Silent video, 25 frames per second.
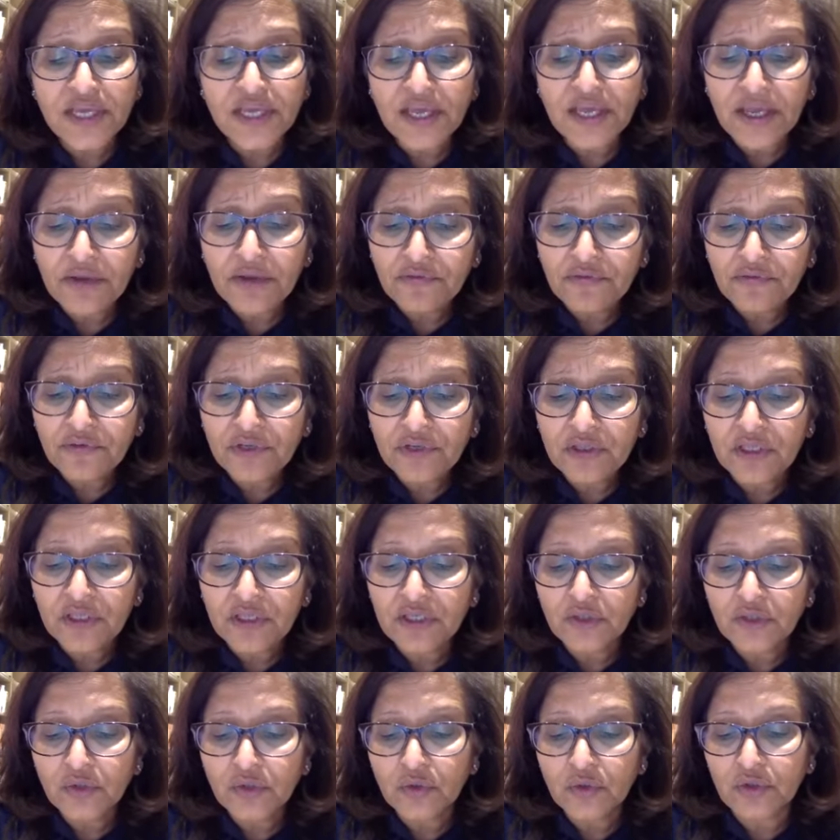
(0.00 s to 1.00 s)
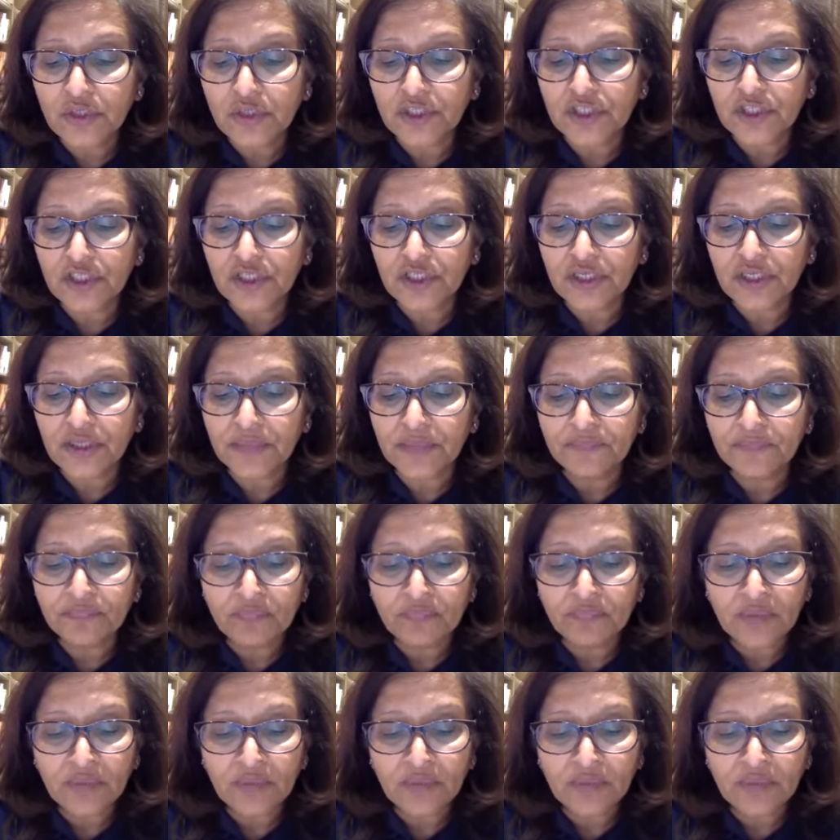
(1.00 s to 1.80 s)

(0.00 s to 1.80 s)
everything to Krishna,